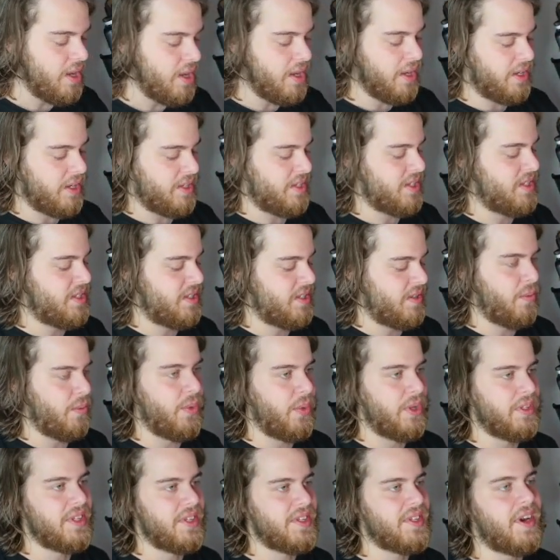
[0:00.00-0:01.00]
because
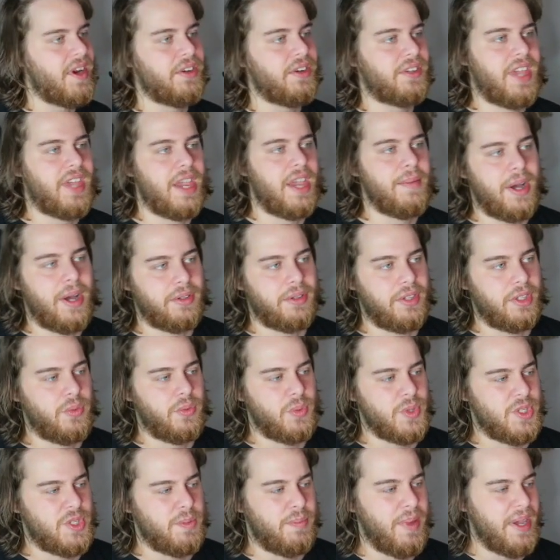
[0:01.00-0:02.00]
when this card came out, it
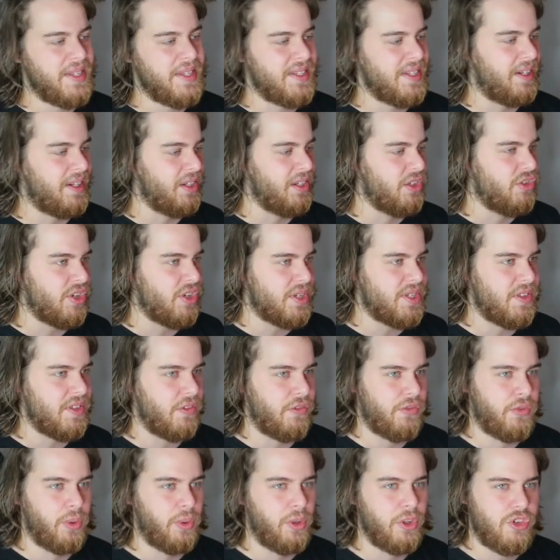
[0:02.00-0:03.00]
was basically just a
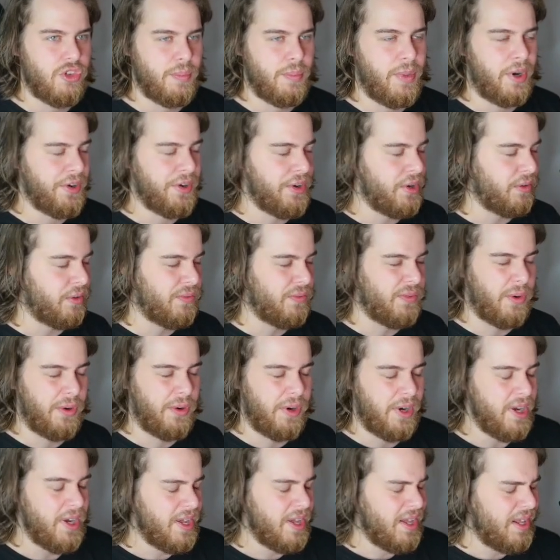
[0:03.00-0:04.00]
foolish burial
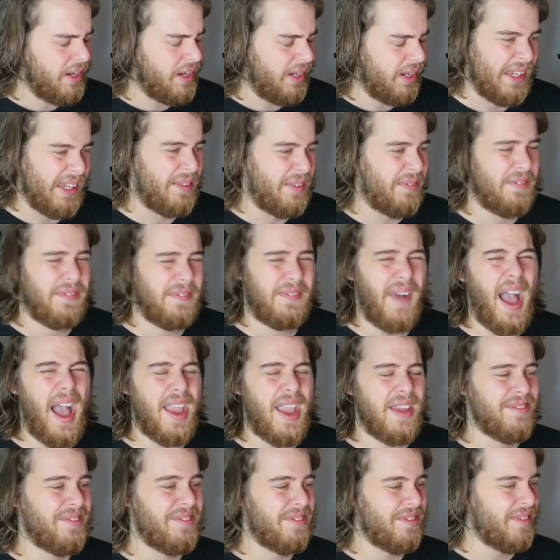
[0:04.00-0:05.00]
for like
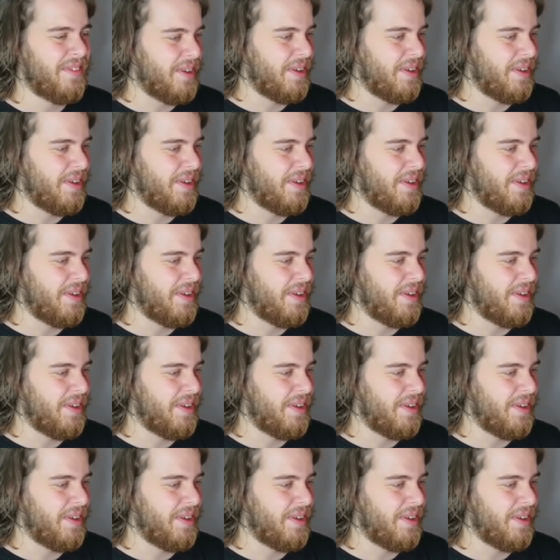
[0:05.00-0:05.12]
5,